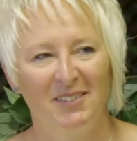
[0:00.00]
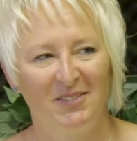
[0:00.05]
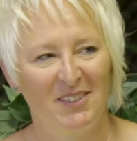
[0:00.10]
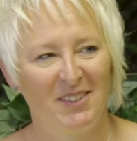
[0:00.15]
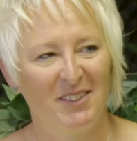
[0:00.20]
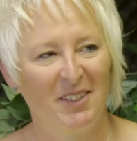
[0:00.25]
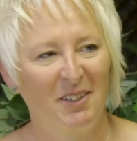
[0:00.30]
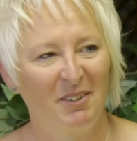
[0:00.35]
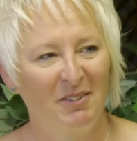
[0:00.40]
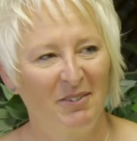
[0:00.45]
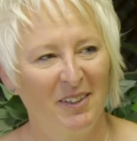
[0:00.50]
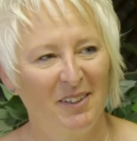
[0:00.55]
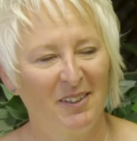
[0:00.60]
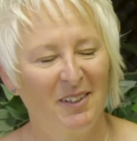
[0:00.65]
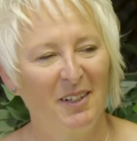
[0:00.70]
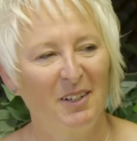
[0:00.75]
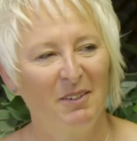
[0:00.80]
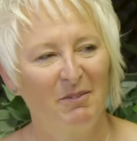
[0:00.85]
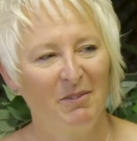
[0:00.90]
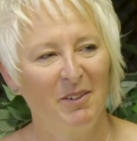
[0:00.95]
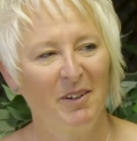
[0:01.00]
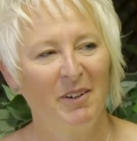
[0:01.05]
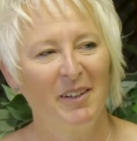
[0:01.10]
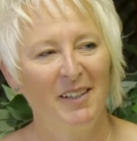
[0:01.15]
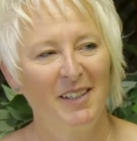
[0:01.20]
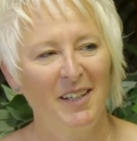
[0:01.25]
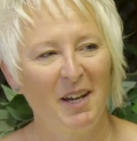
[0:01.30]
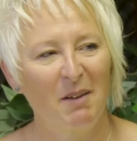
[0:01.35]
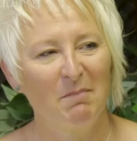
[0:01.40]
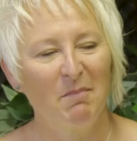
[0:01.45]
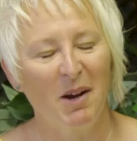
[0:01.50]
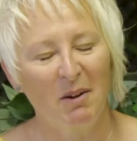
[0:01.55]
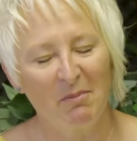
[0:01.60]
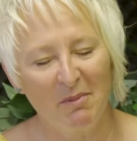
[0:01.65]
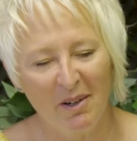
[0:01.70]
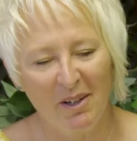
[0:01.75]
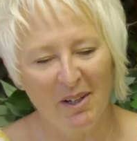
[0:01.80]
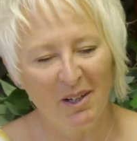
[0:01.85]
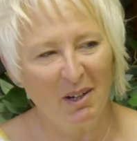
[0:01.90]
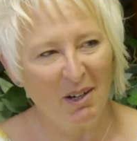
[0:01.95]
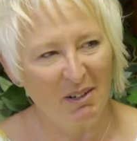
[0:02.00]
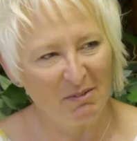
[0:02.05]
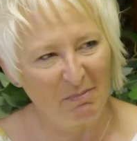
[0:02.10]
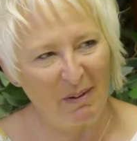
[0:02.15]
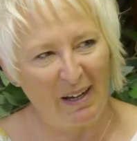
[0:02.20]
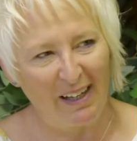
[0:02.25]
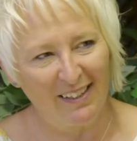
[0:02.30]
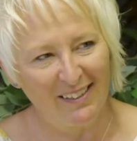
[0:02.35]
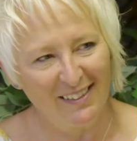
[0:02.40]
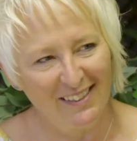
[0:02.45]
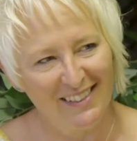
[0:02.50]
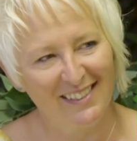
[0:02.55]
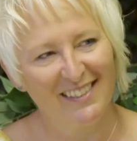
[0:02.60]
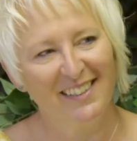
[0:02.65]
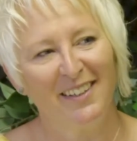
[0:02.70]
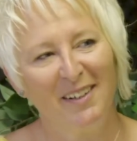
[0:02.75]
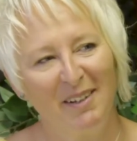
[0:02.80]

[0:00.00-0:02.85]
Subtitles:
I love surfing and I love rowing. My work-life balance.